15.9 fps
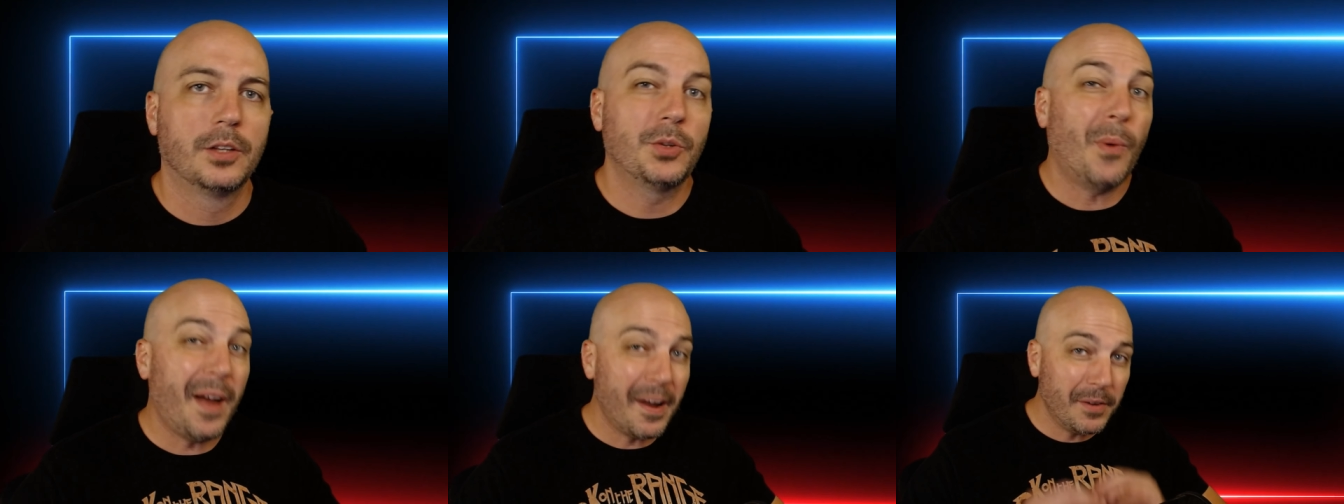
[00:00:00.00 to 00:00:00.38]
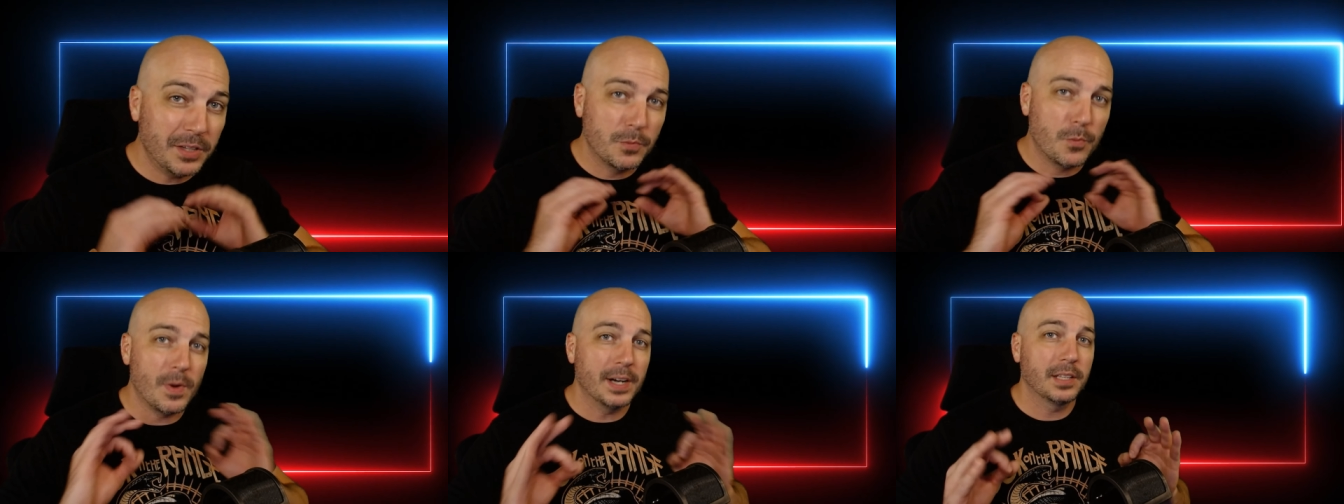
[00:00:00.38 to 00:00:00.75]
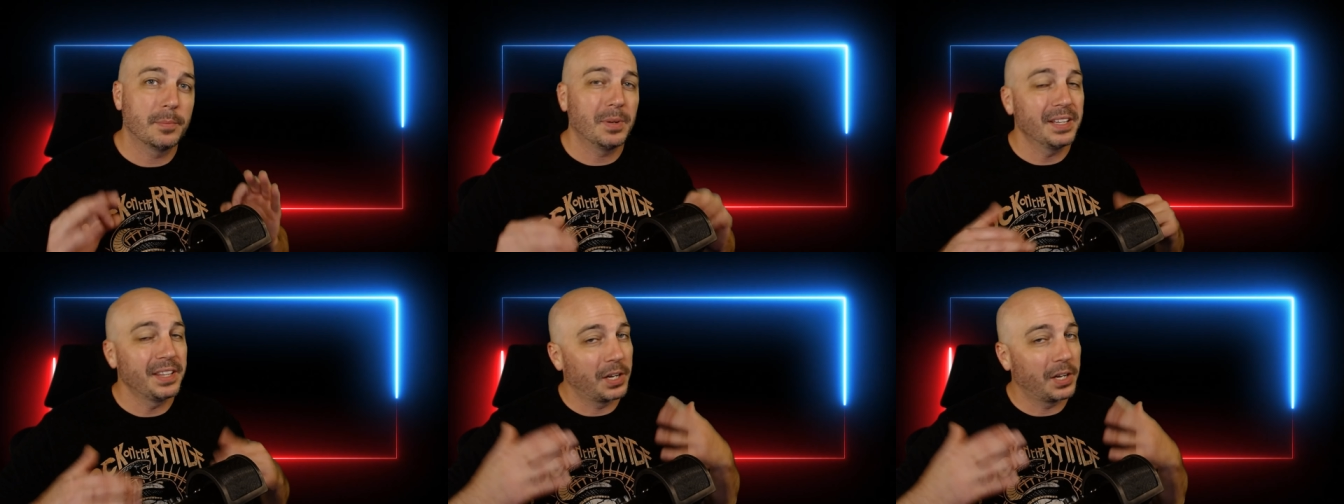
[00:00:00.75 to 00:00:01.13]
So I always wanted to
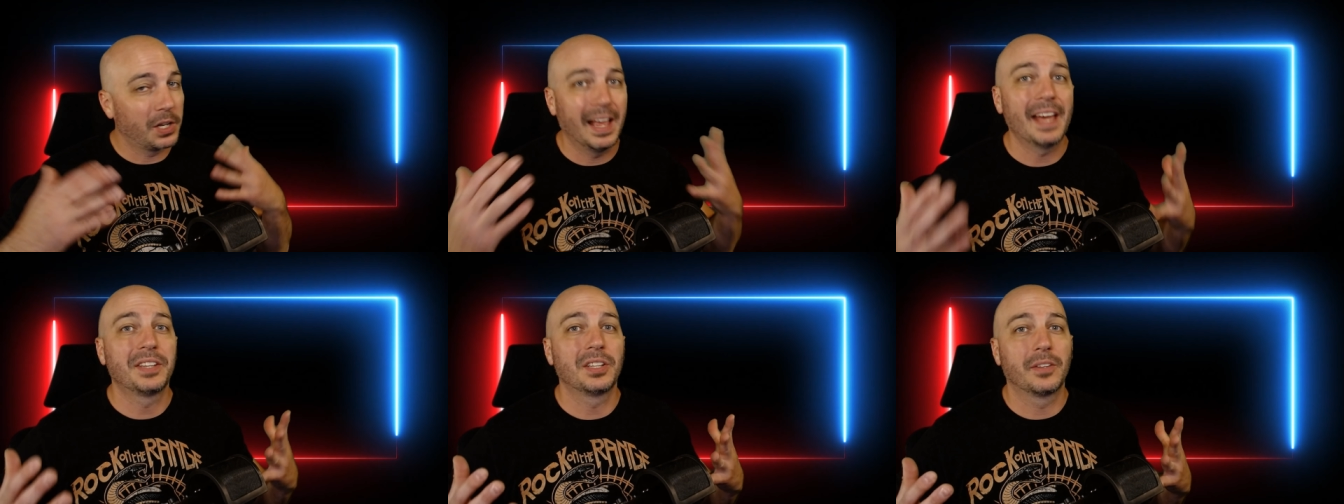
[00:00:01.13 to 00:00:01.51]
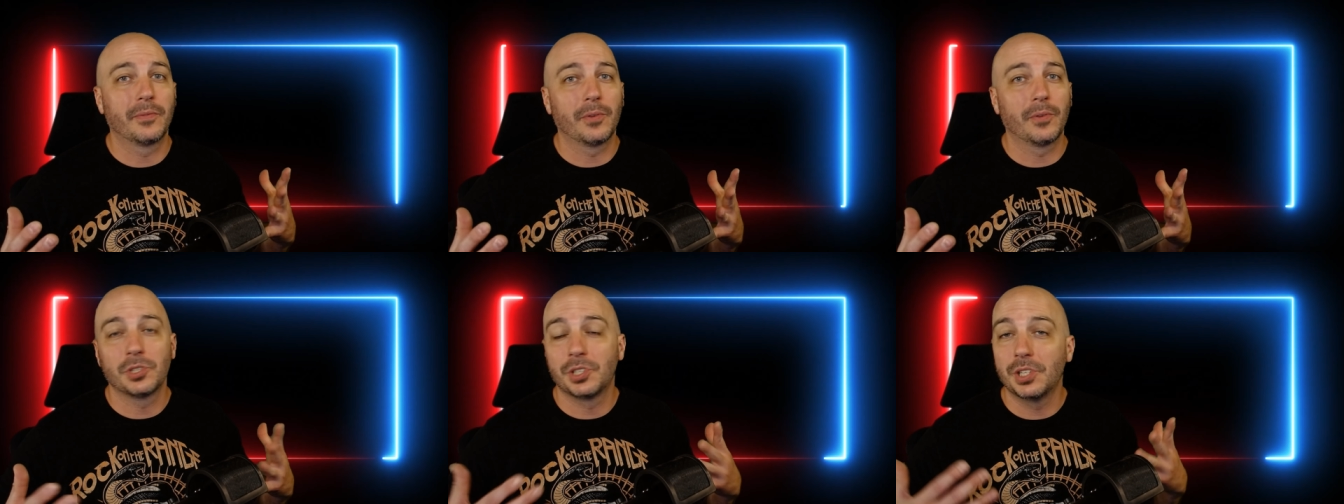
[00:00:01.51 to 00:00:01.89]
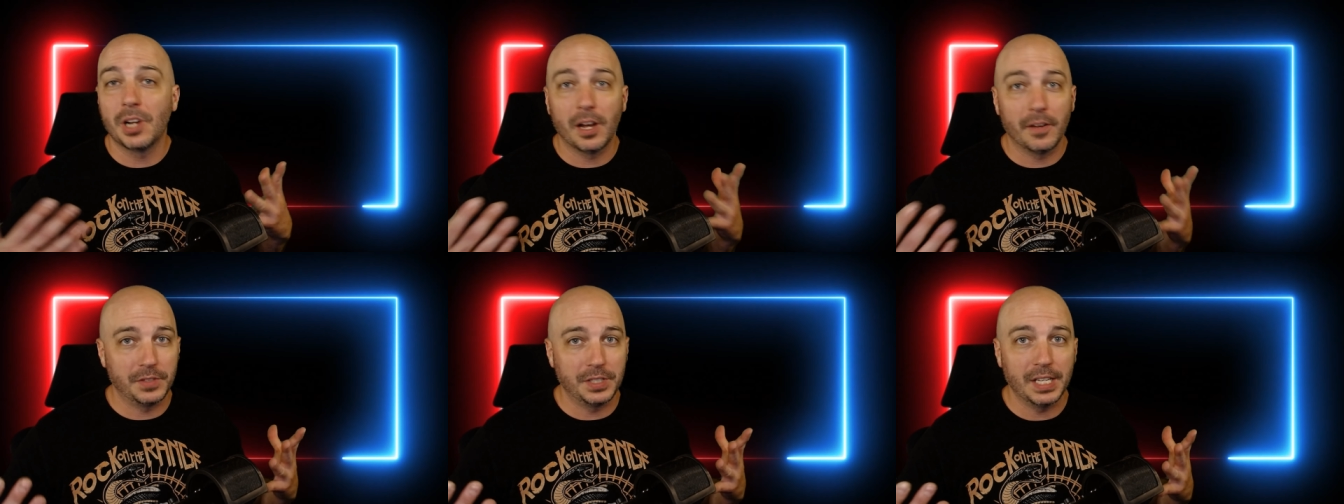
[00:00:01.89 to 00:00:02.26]
play the classic version
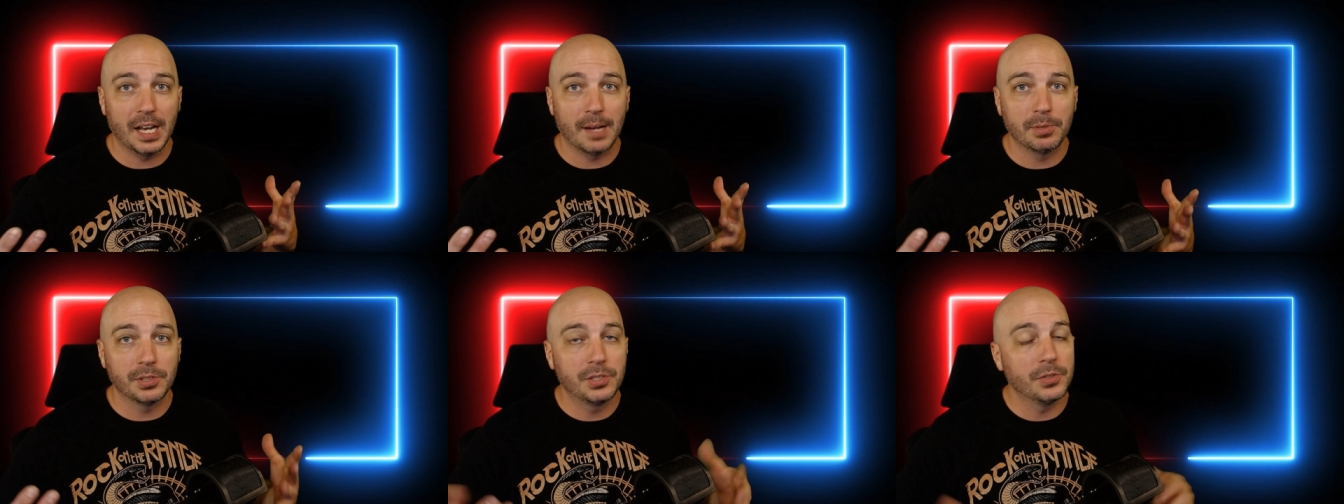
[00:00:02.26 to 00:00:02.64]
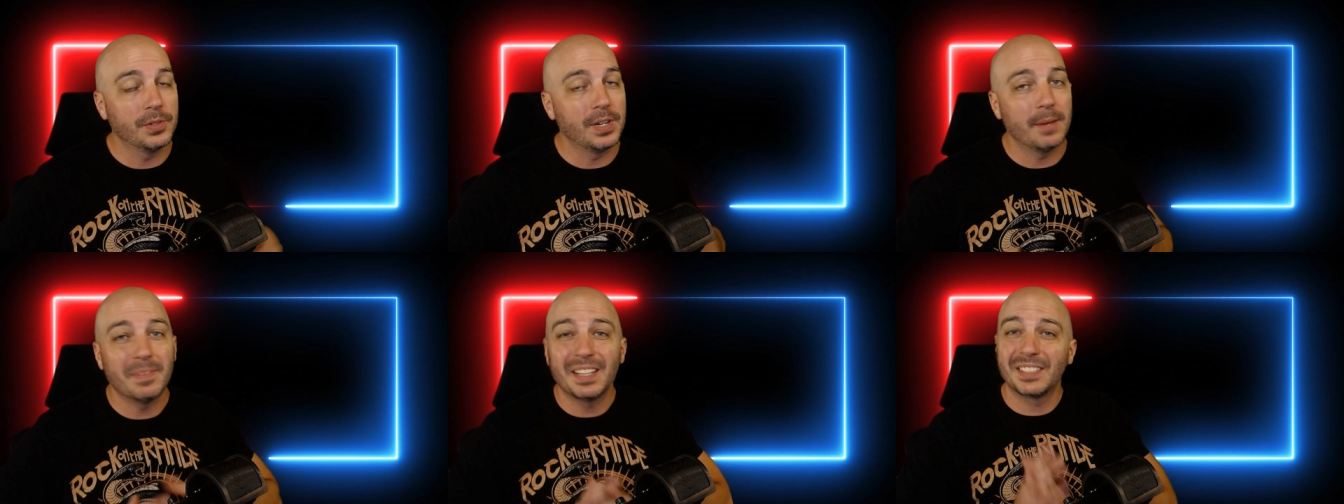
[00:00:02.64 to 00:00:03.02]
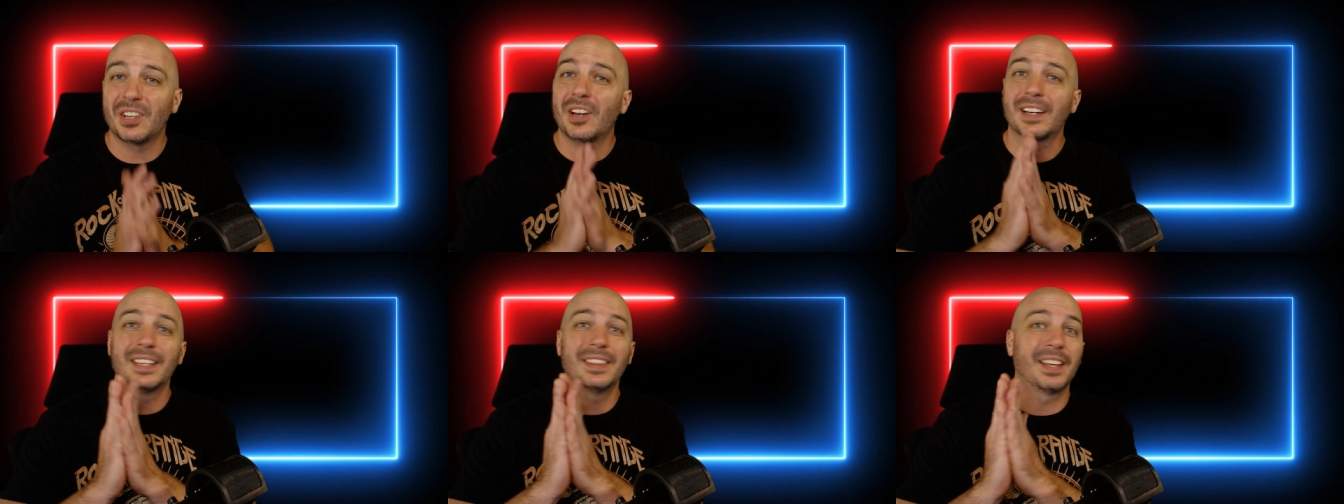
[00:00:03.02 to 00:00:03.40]
of Diablo 2, and I'm not
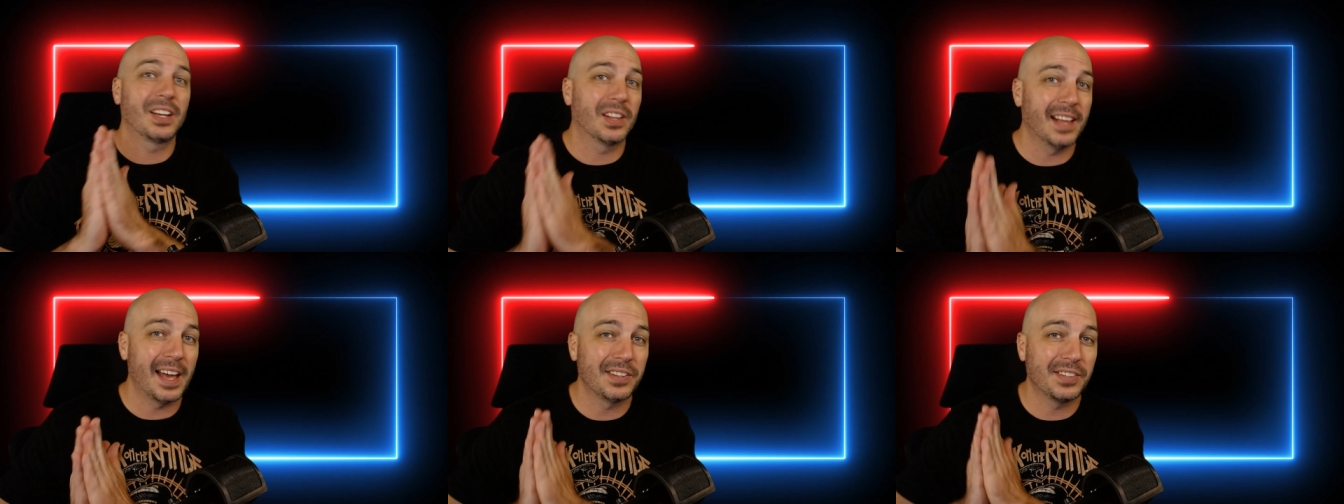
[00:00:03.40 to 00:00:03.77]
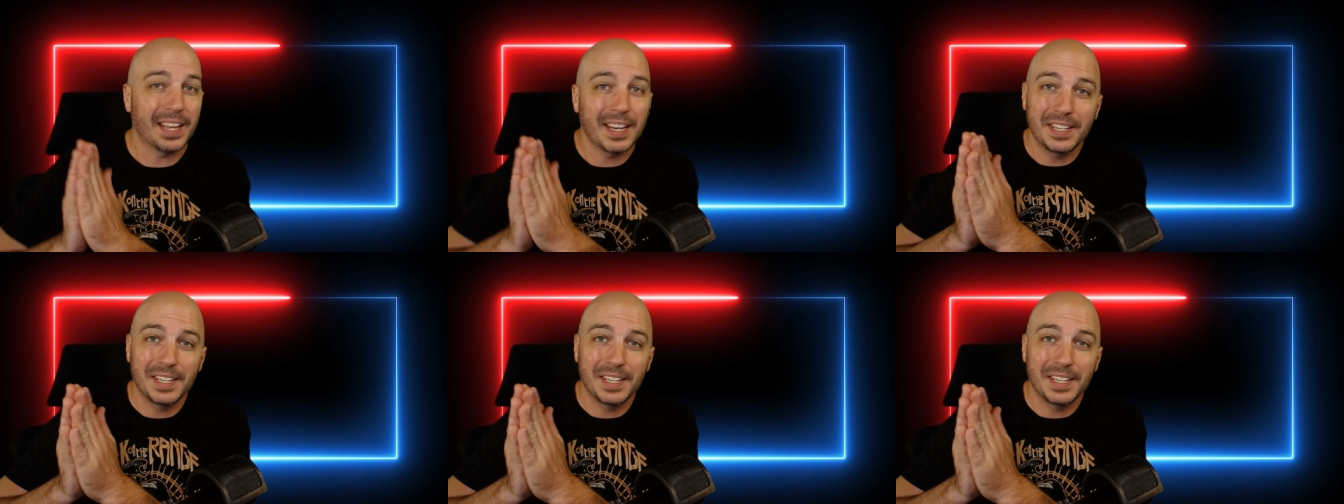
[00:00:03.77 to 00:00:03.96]
talking the classic in